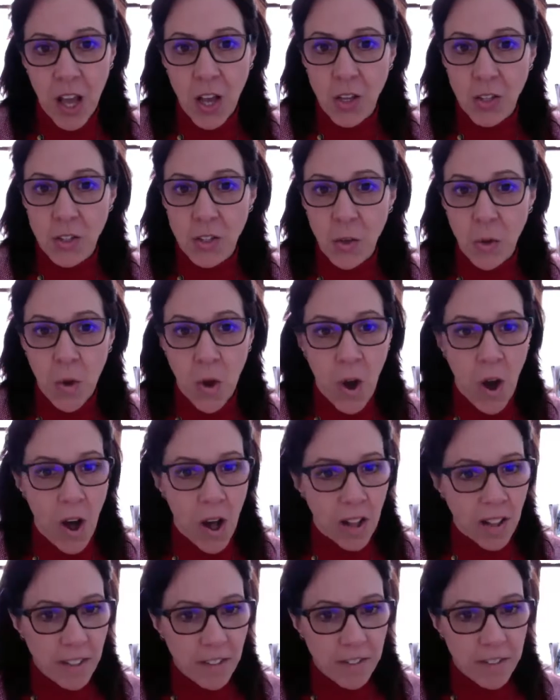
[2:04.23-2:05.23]
So
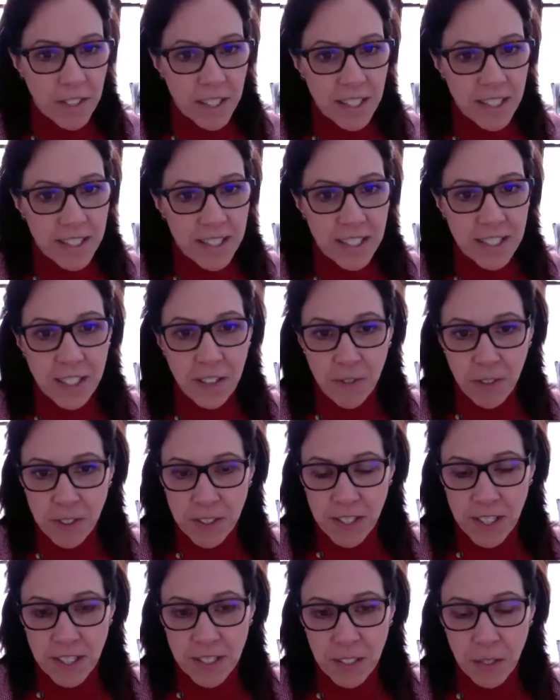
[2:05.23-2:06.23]
all of these different
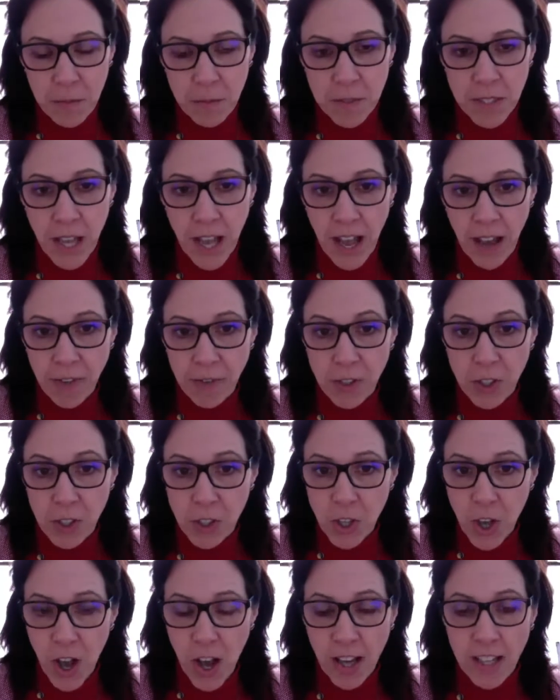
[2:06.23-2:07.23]
systems have to
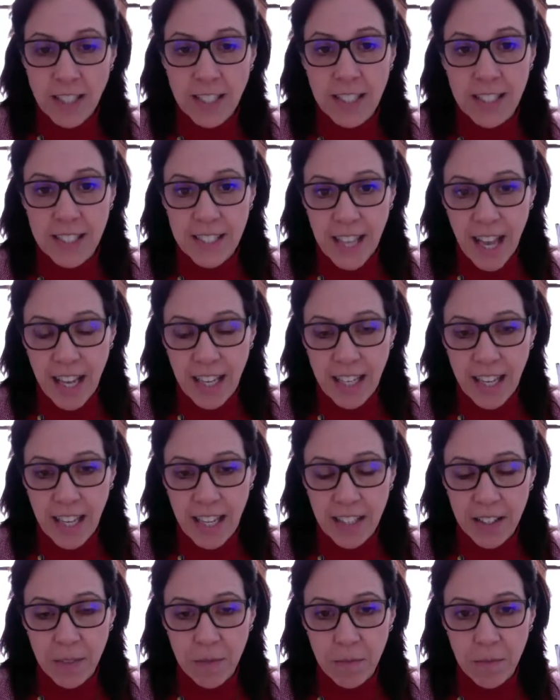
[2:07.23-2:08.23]
talk to Skynet.
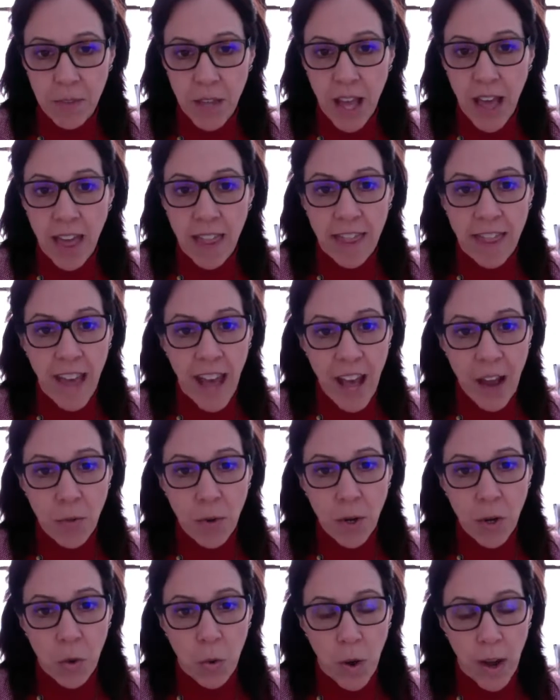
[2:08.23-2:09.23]
That
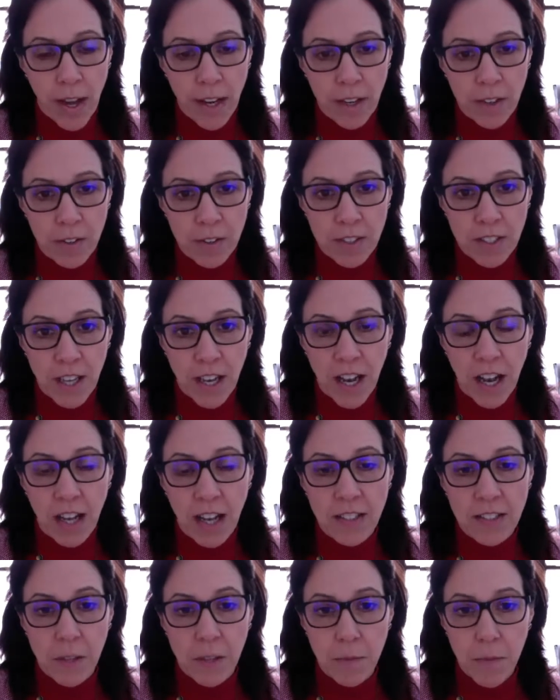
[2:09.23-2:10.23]
requires
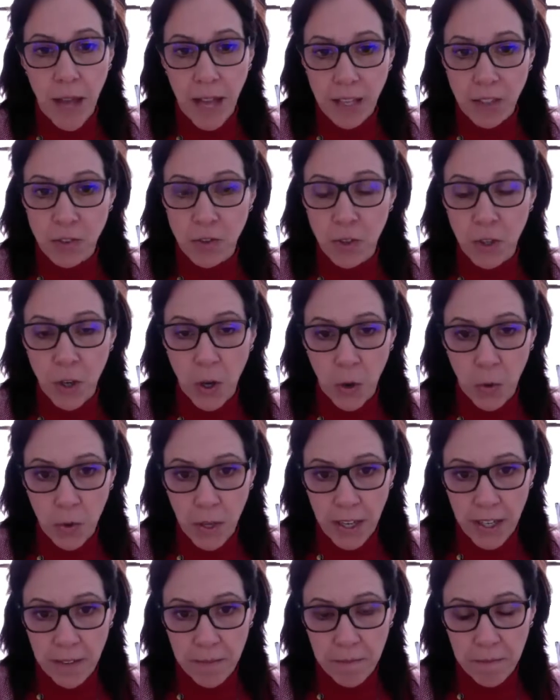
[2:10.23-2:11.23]
some extra coding.